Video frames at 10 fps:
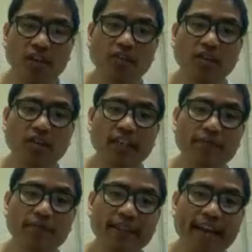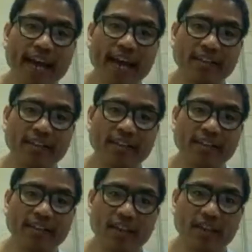not only the fatty
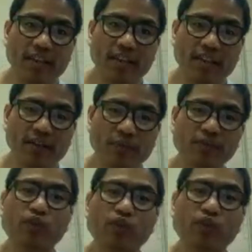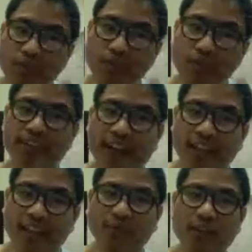acids, the three fatty
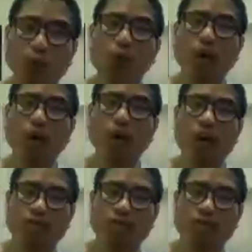acids plus one